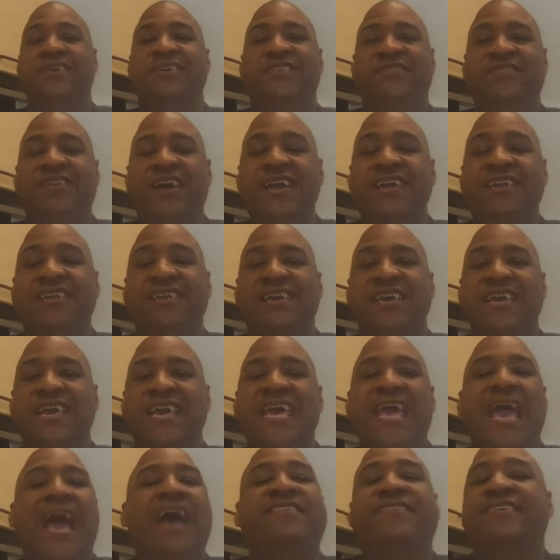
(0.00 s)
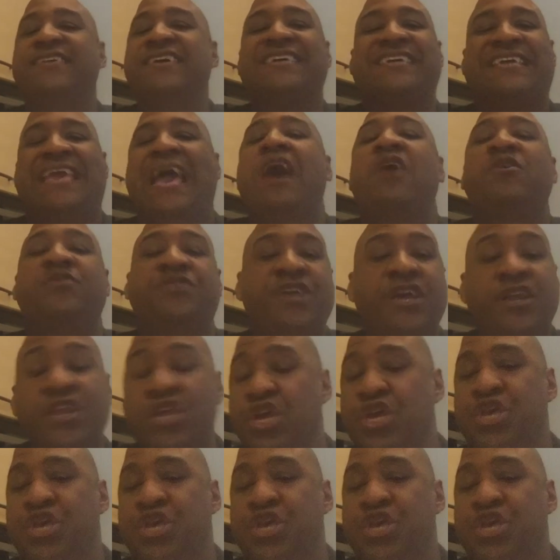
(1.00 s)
right? As an accountant,